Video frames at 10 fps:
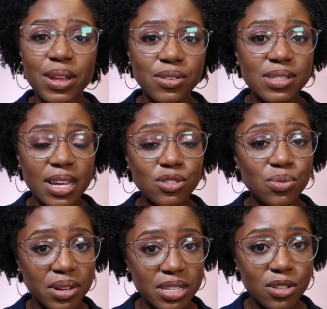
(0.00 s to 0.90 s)
when you tend to
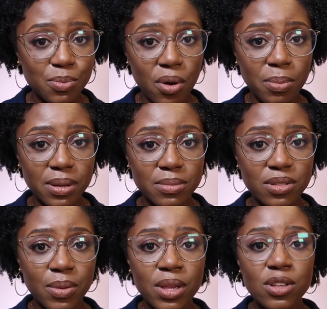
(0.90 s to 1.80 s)
run into
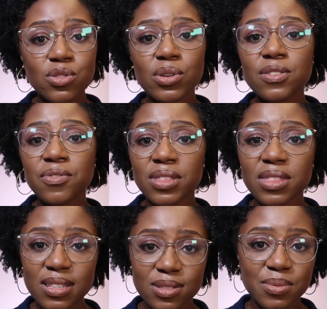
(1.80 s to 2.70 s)
problems. So it's for
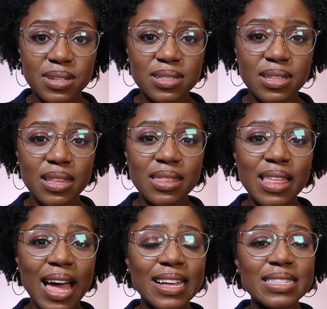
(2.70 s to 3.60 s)
this reason
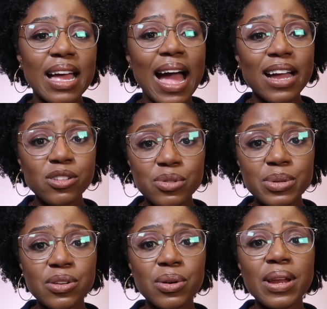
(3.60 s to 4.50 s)
that
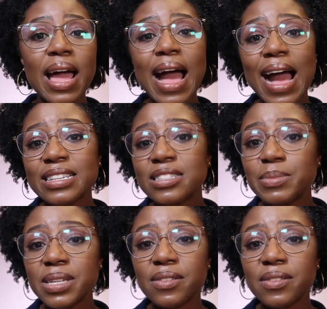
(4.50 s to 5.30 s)
hydroquinone has to be